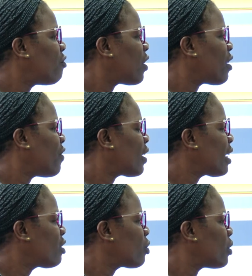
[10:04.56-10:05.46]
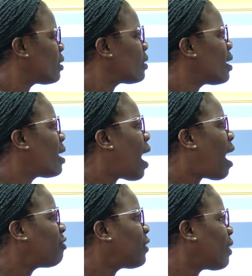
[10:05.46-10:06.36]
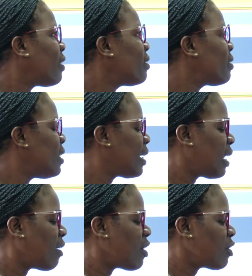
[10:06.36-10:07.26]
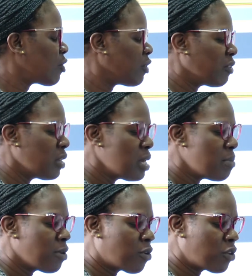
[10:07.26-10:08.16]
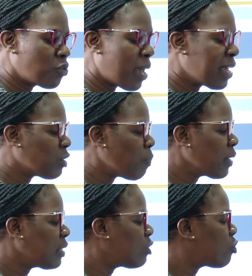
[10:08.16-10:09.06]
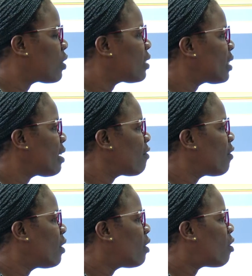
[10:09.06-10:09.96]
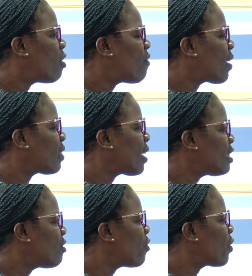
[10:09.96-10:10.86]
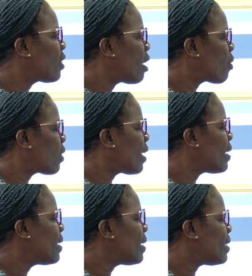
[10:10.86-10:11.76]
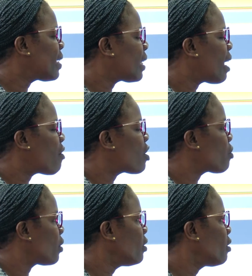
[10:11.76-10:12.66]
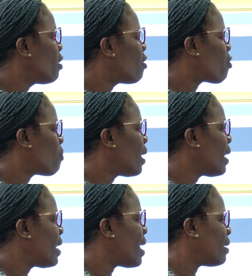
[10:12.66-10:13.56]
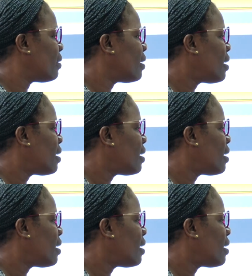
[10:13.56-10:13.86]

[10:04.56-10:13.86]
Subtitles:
verifications after these declarations, because we are expected to receive over 34,000 declarations from the leaders,